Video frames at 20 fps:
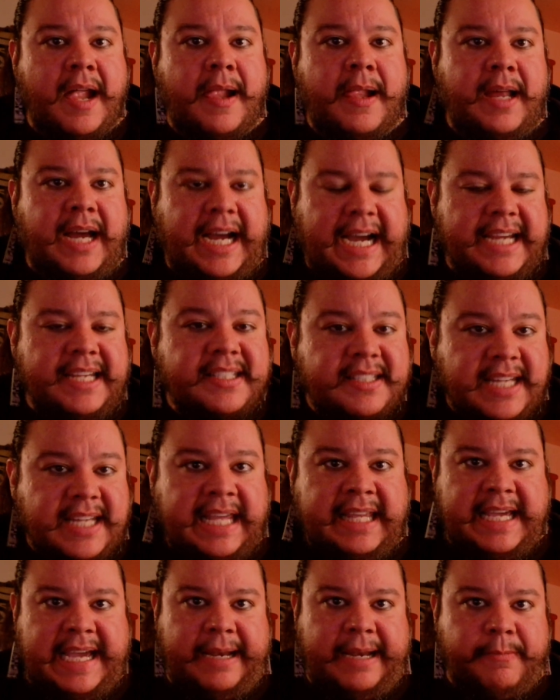I
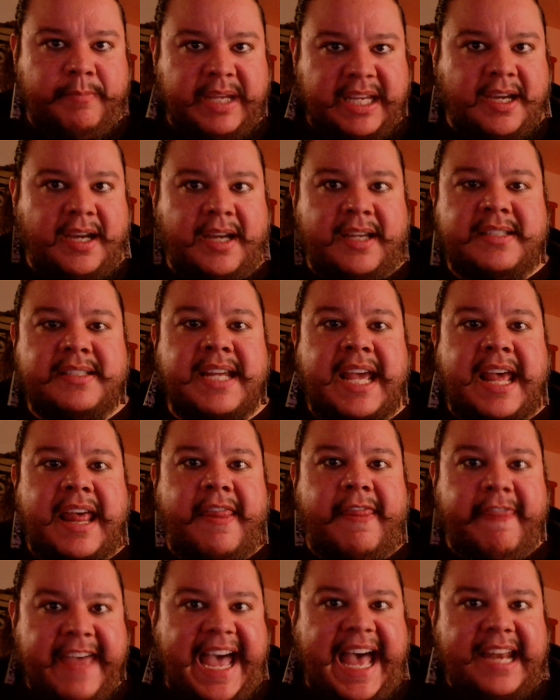say that because
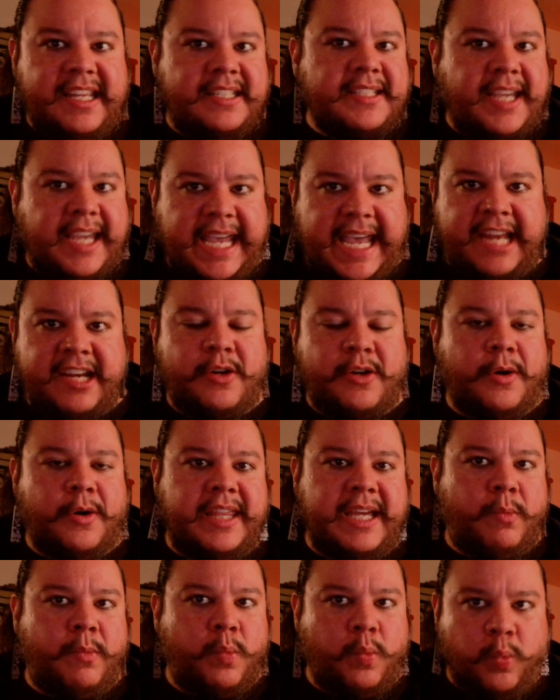that is a category
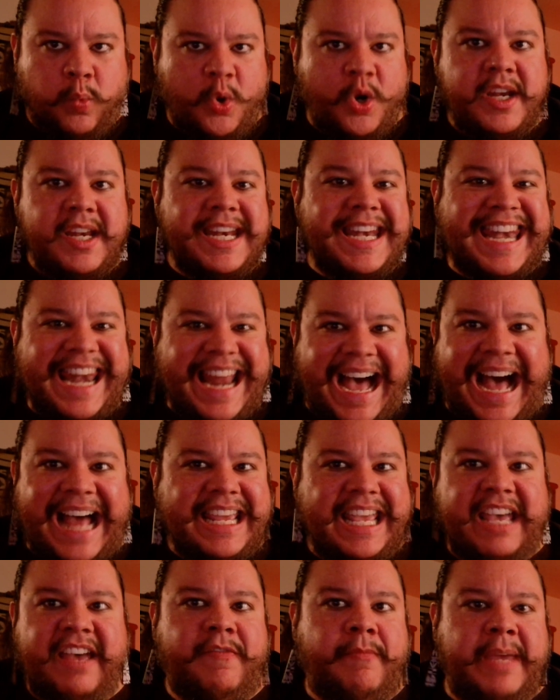that would
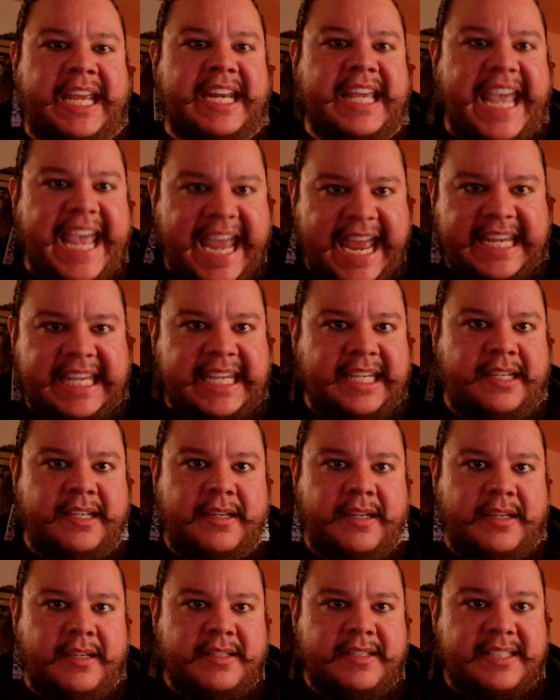not have made any
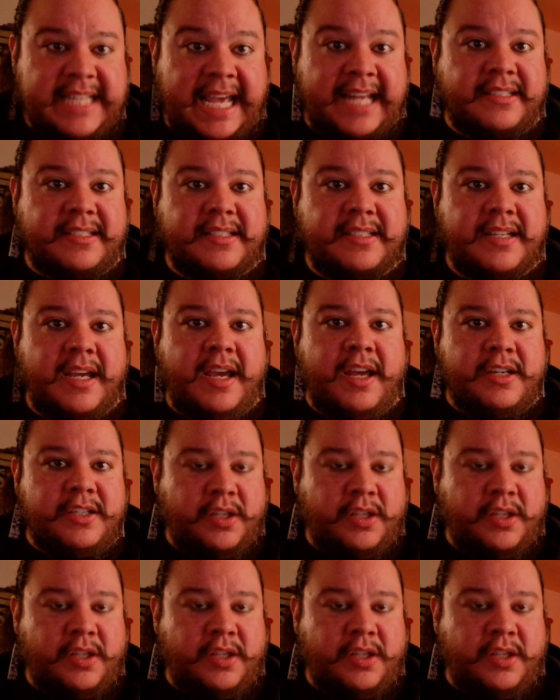sense